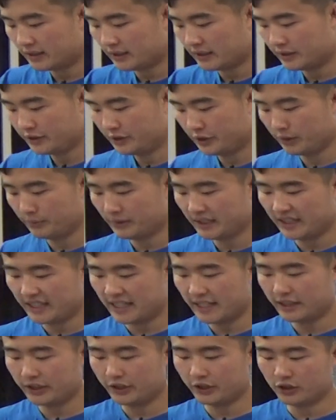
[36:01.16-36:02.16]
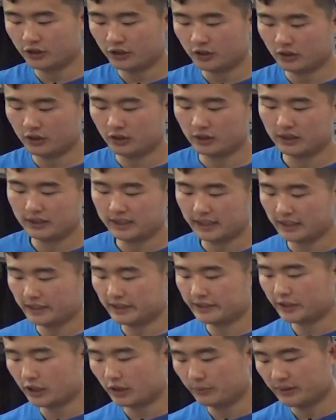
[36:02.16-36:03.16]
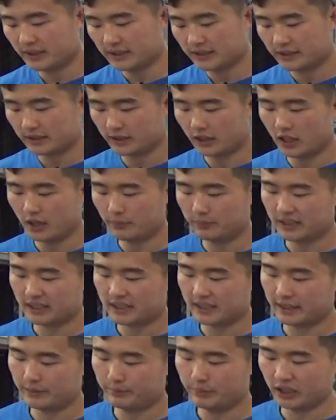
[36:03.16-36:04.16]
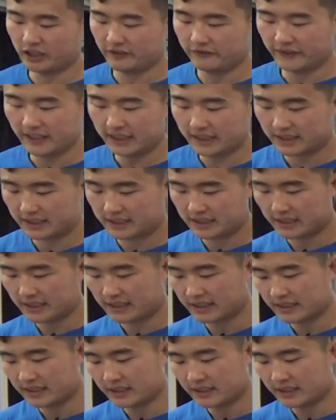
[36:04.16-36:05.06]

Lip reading: assuming that your telescope is optically perfect,